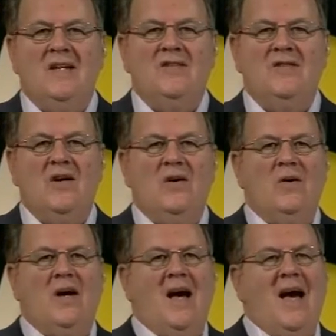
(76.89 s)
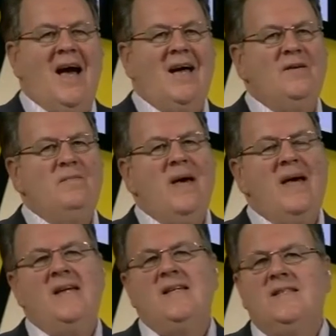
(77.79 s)
So, Adam
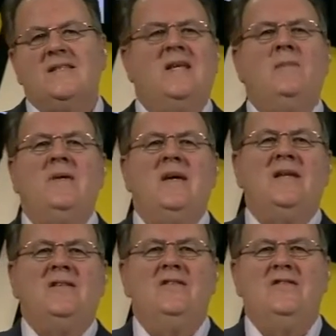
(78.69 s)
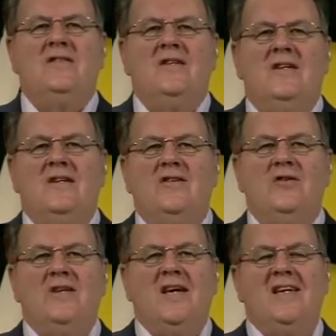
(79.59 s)
May is TBN's
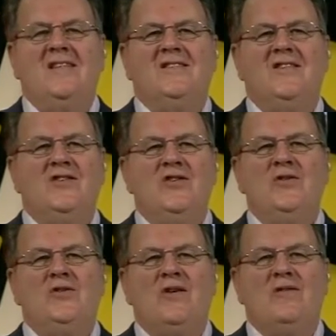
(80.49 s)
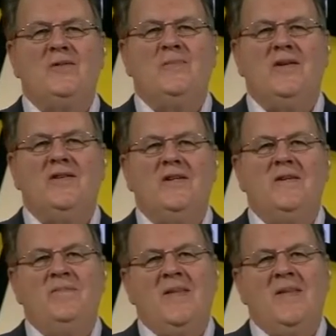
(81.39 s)
UK's news correspondent,